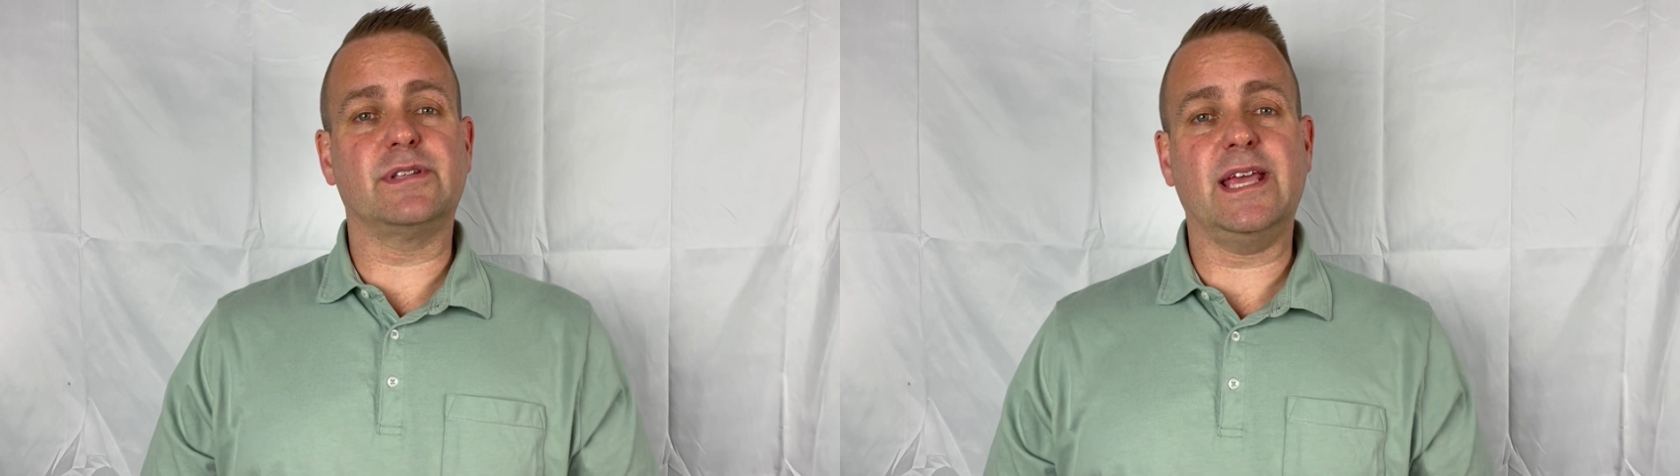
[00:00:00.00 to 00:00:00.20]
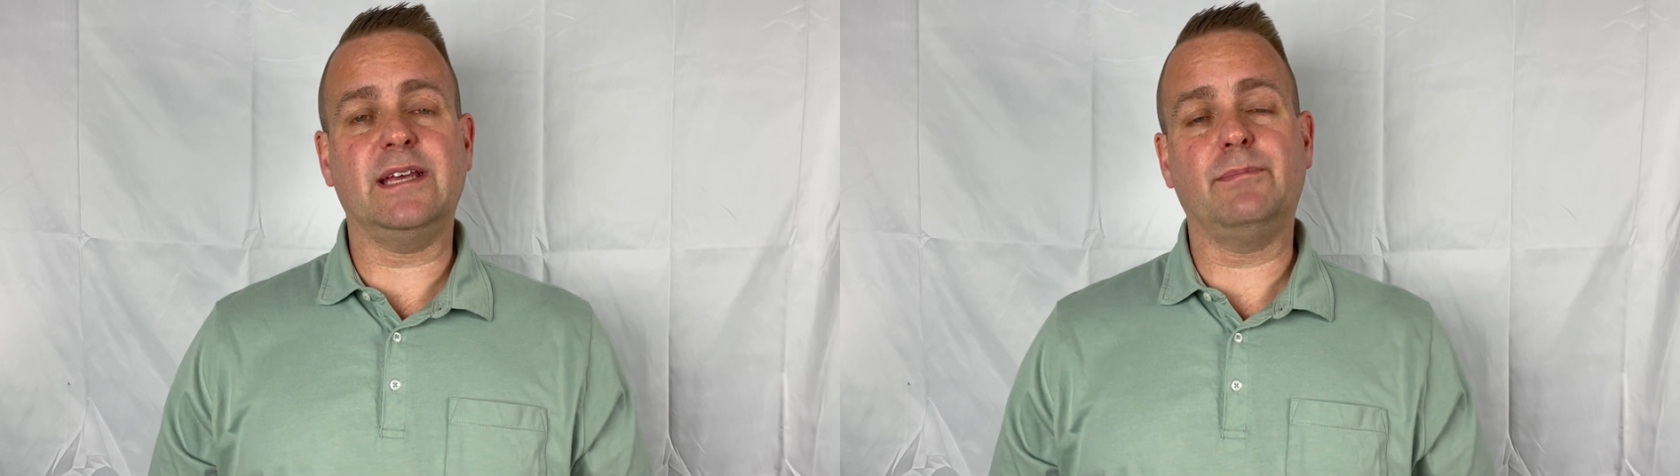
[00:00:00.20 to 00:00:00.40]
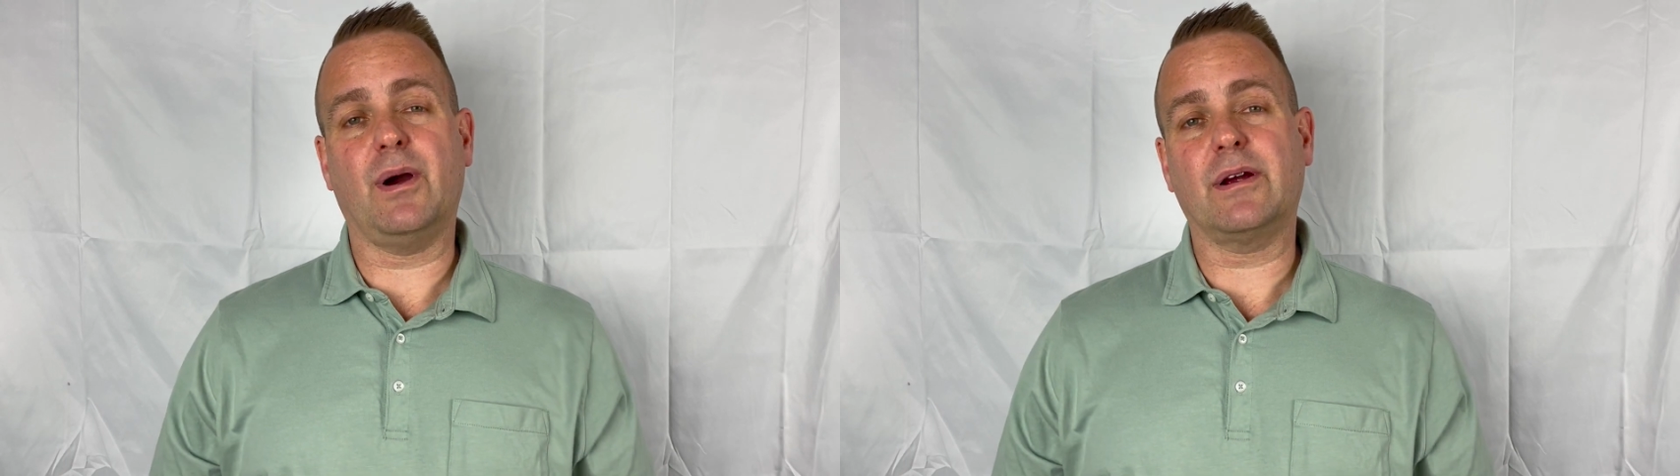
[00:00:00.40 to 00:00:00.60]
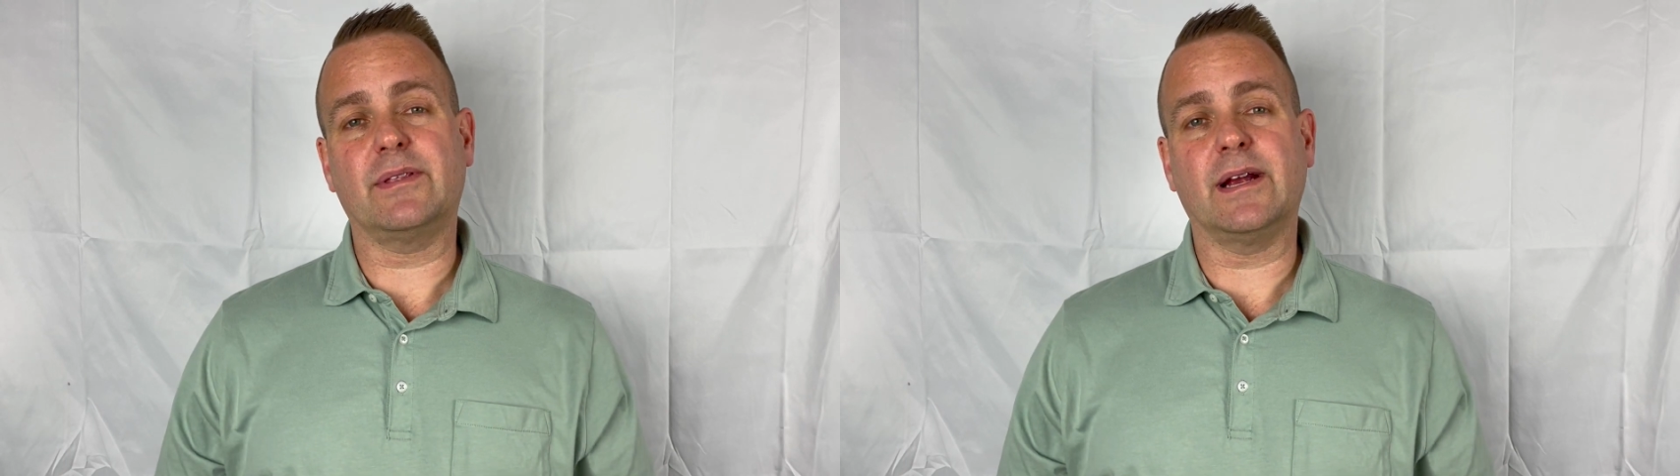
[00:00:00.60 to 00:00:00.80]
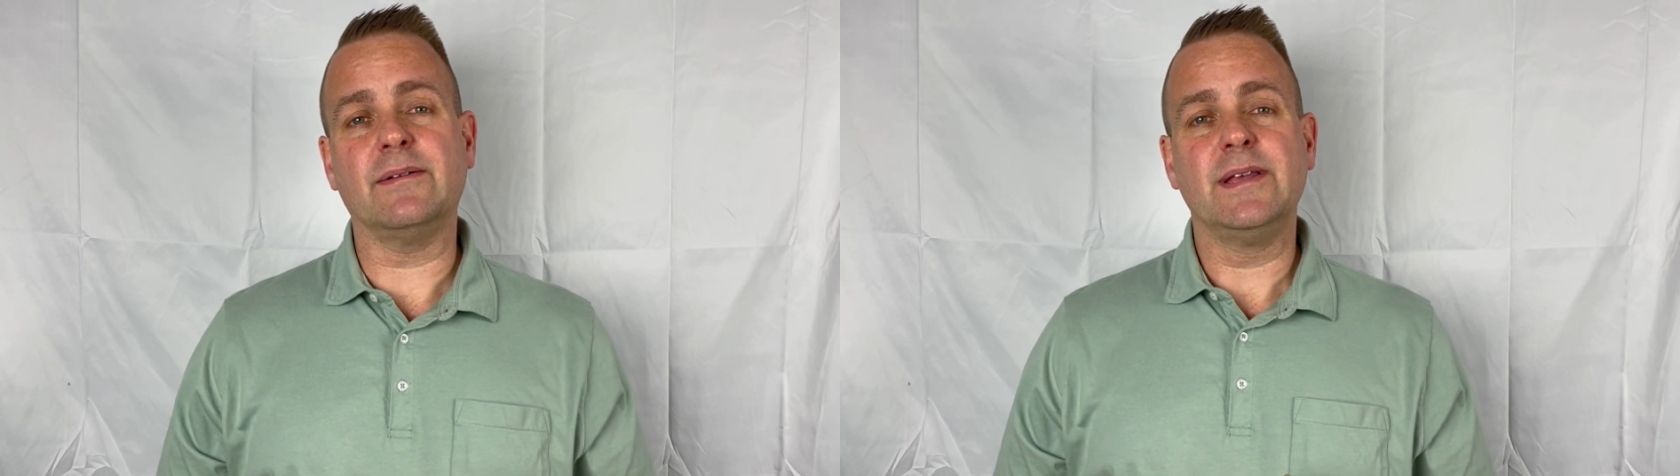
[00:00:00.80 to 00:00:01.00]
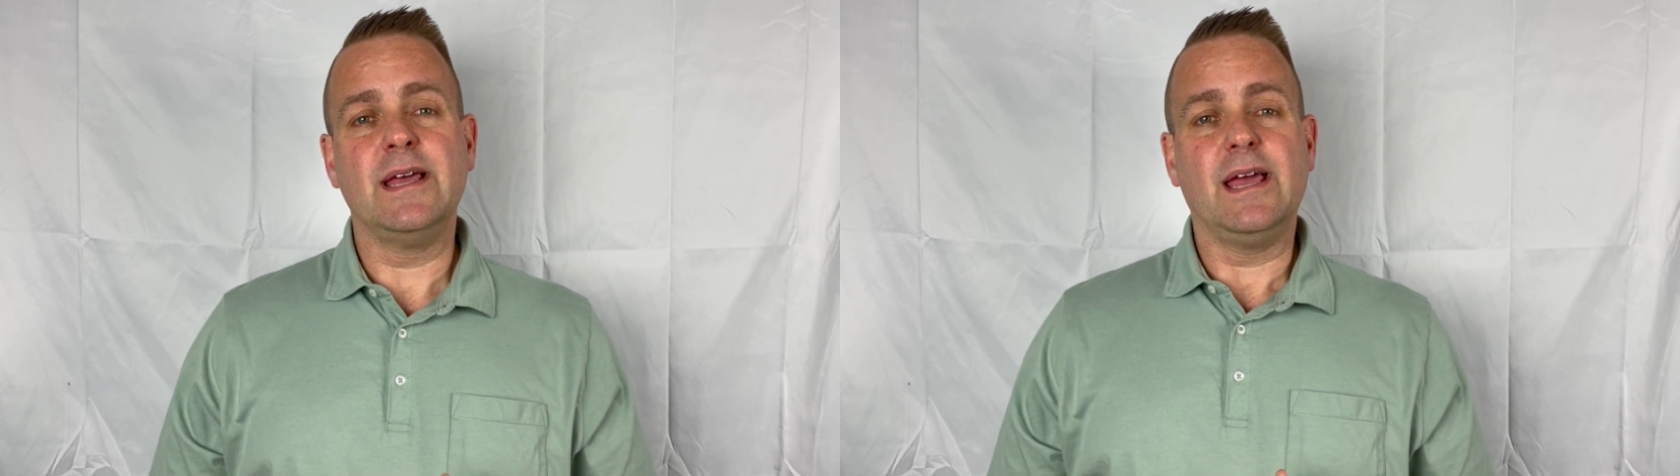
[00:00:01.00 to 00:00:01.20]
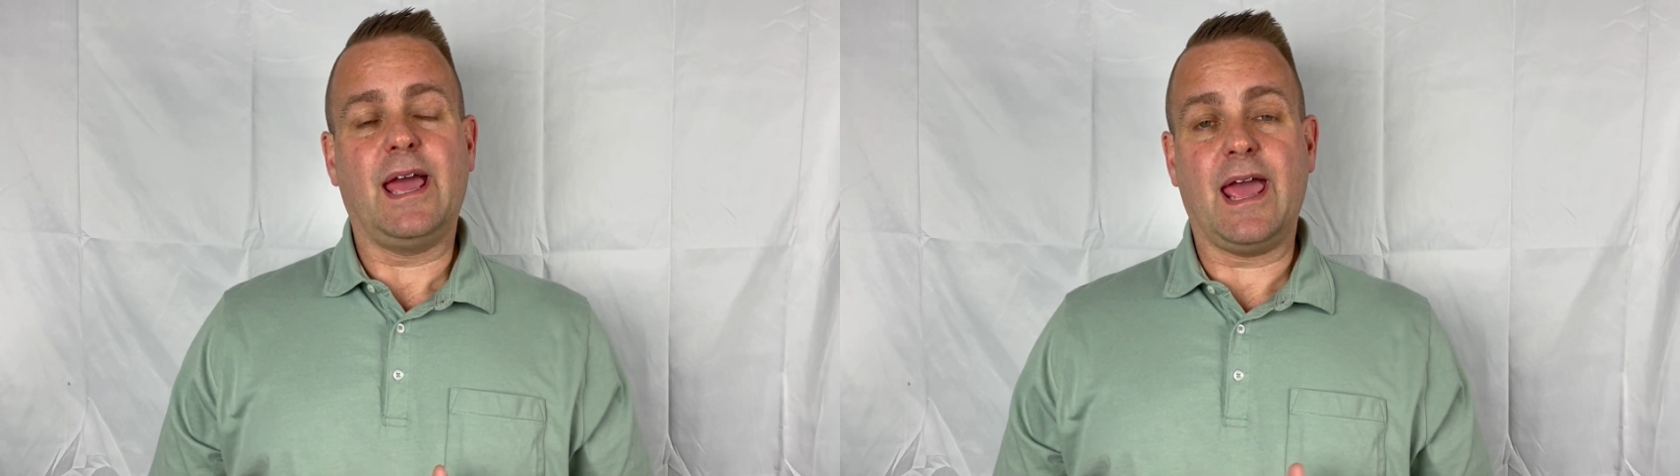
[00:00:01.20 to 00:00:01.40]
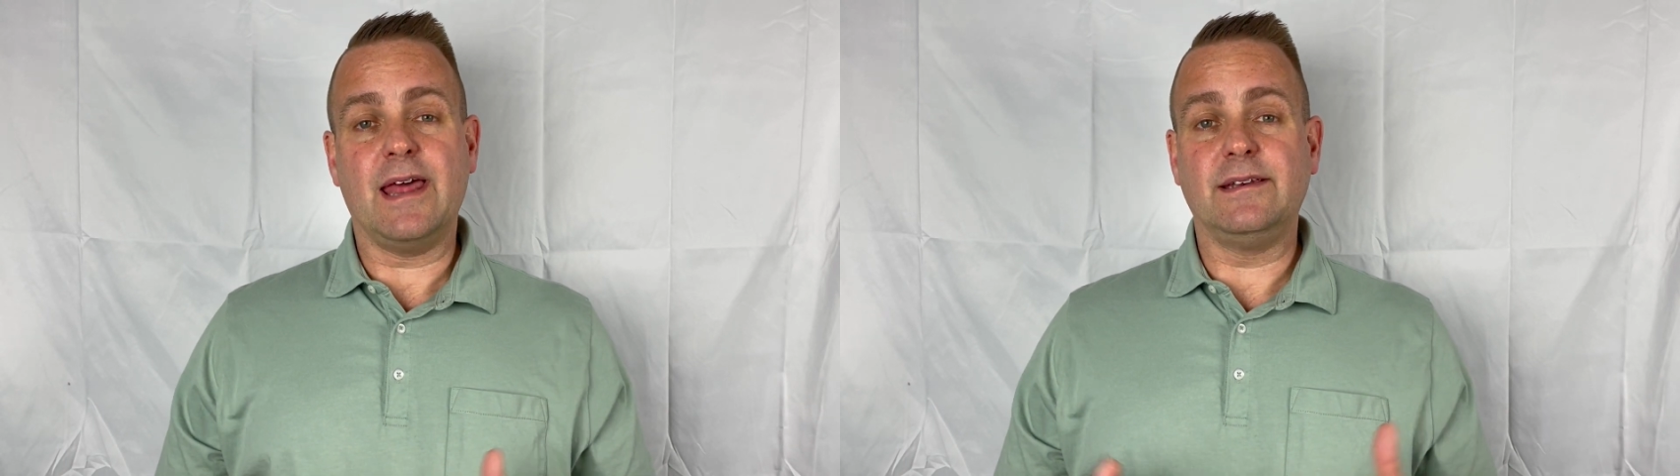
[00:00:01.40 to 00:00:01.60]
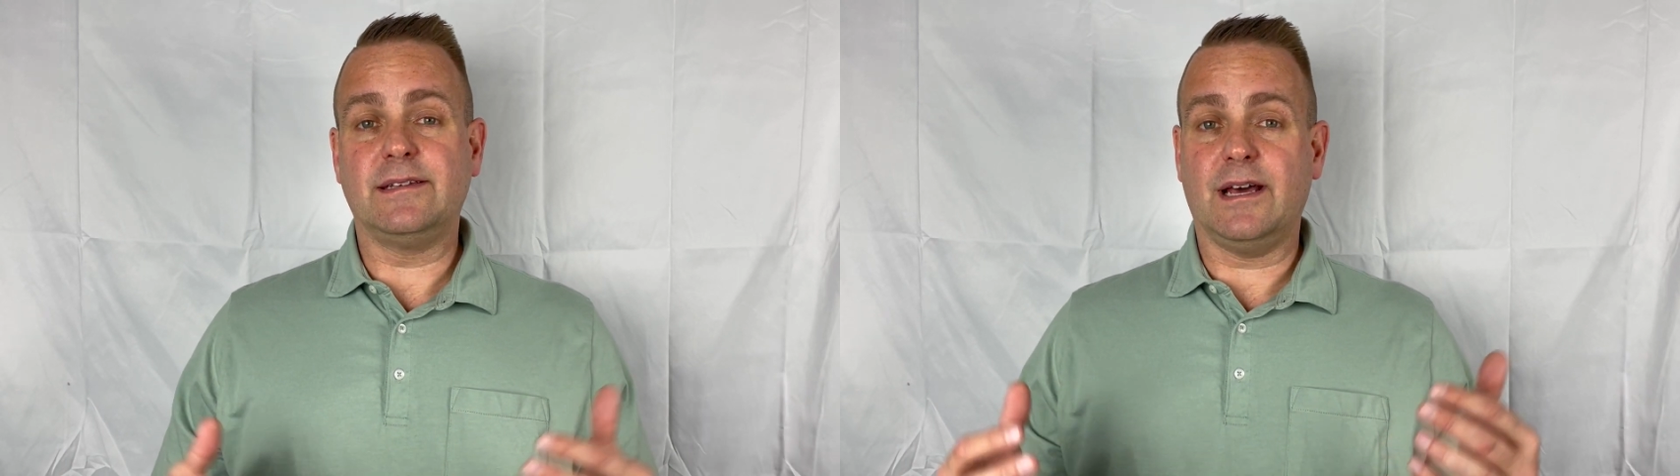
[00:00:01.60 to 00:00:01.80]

they can park there and uh,